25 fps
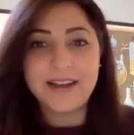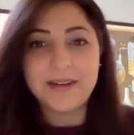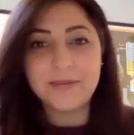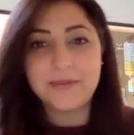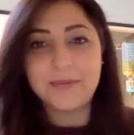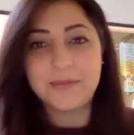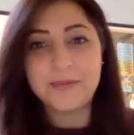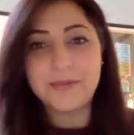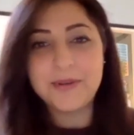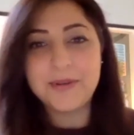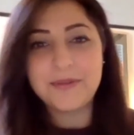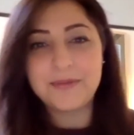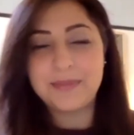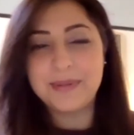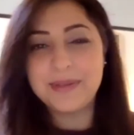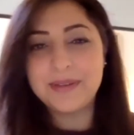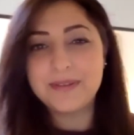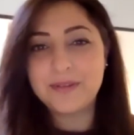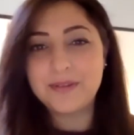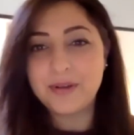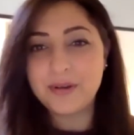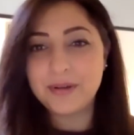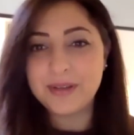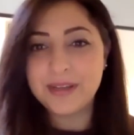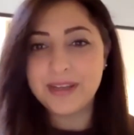We've been
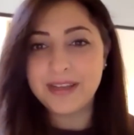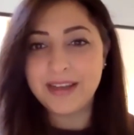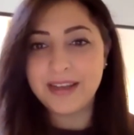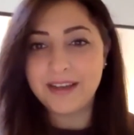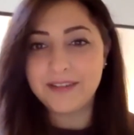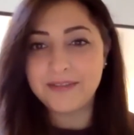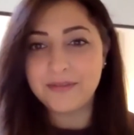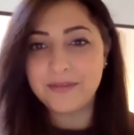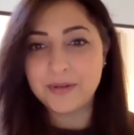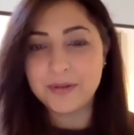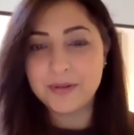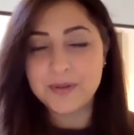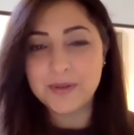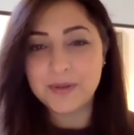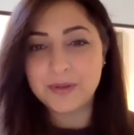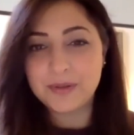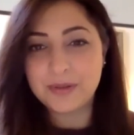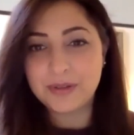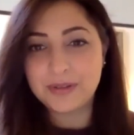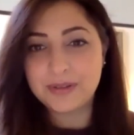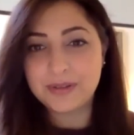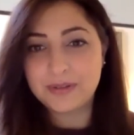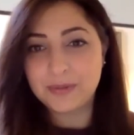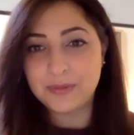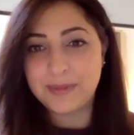talking, I've also
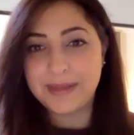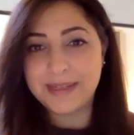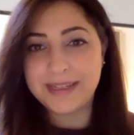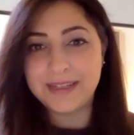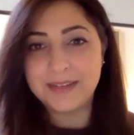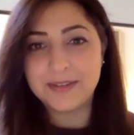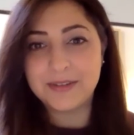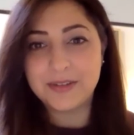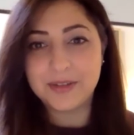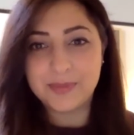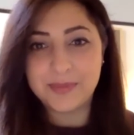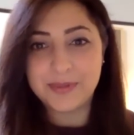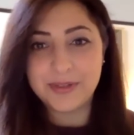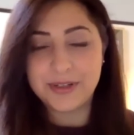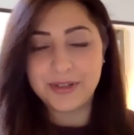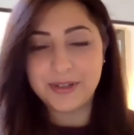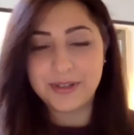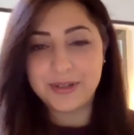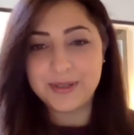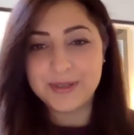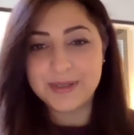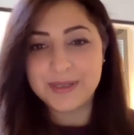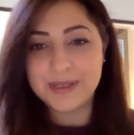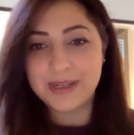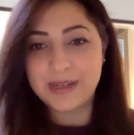talked to many
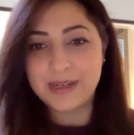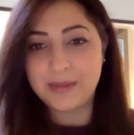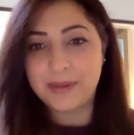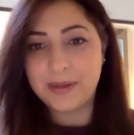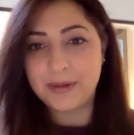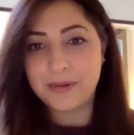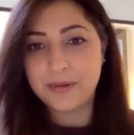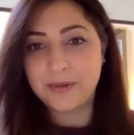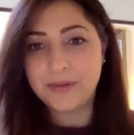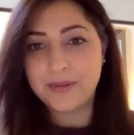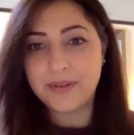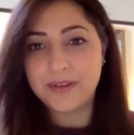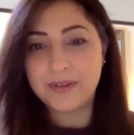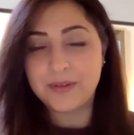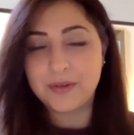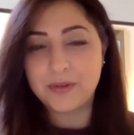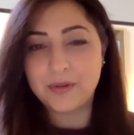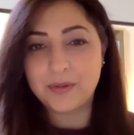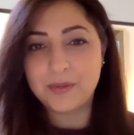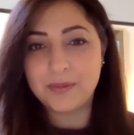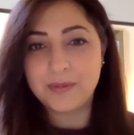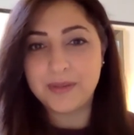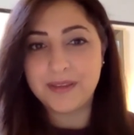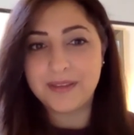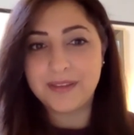entrepreneurs in Lebanon. They
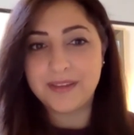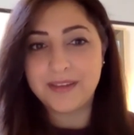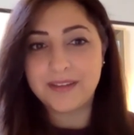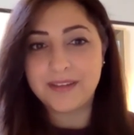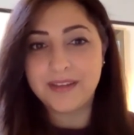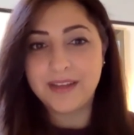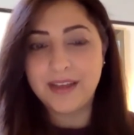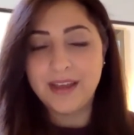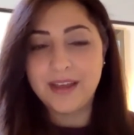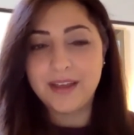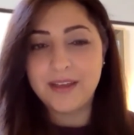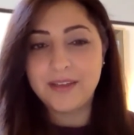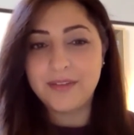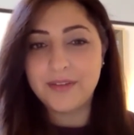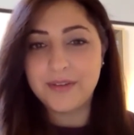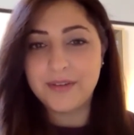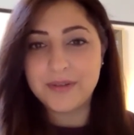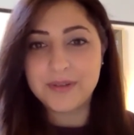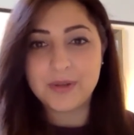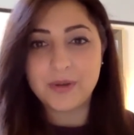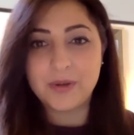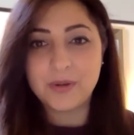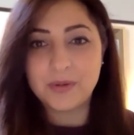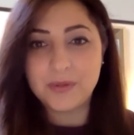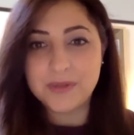told me that there's
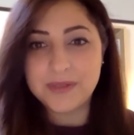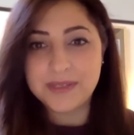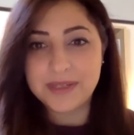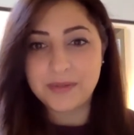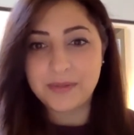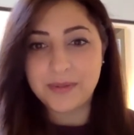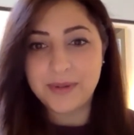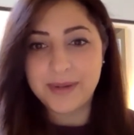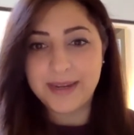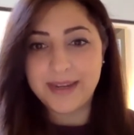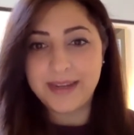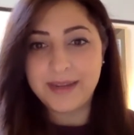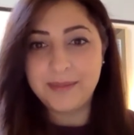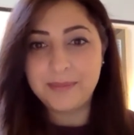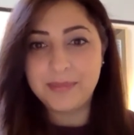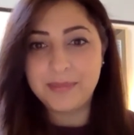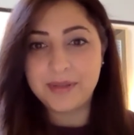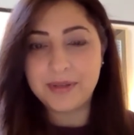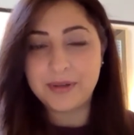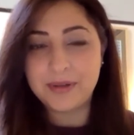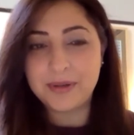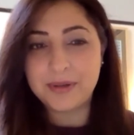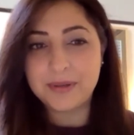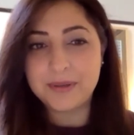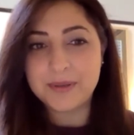always a way,
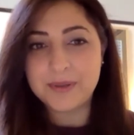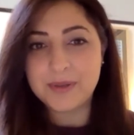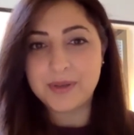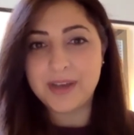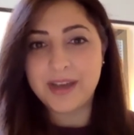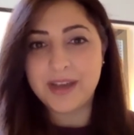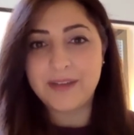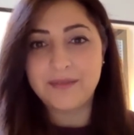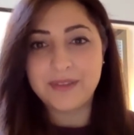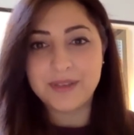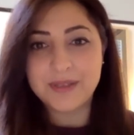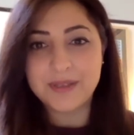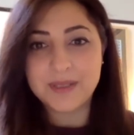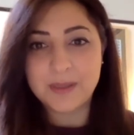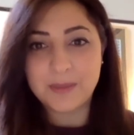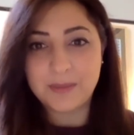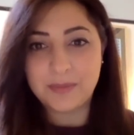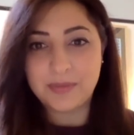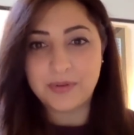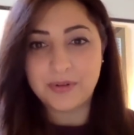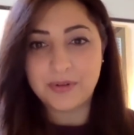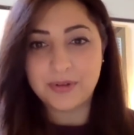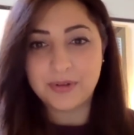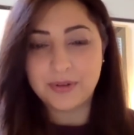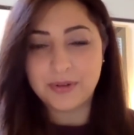because you have the
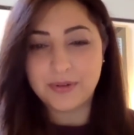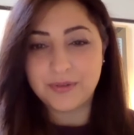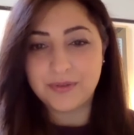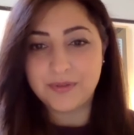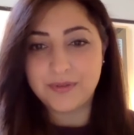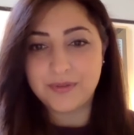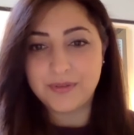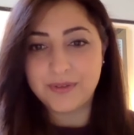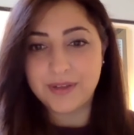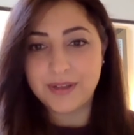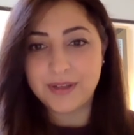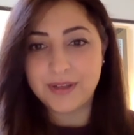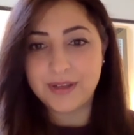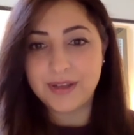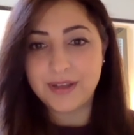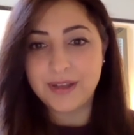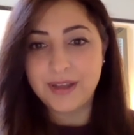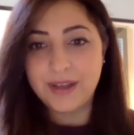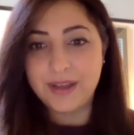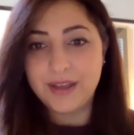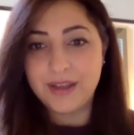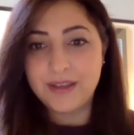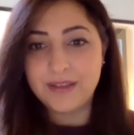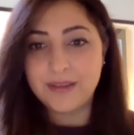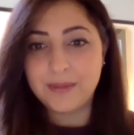support of the
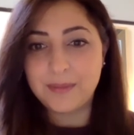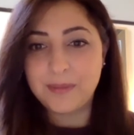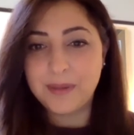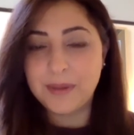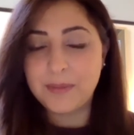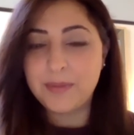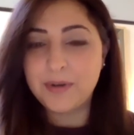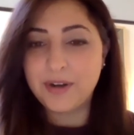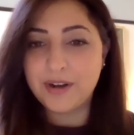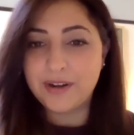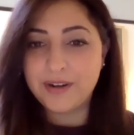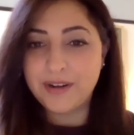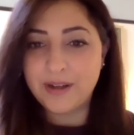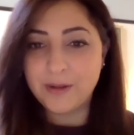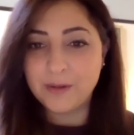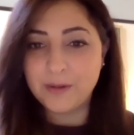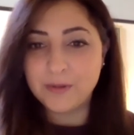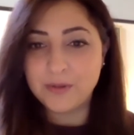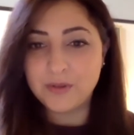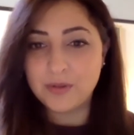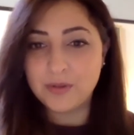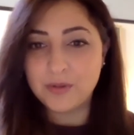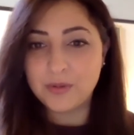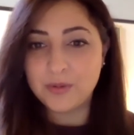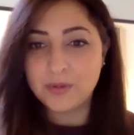people around
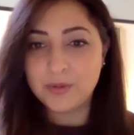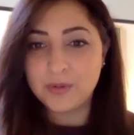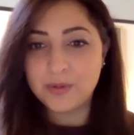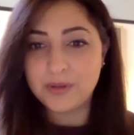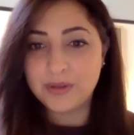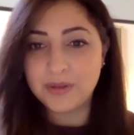you,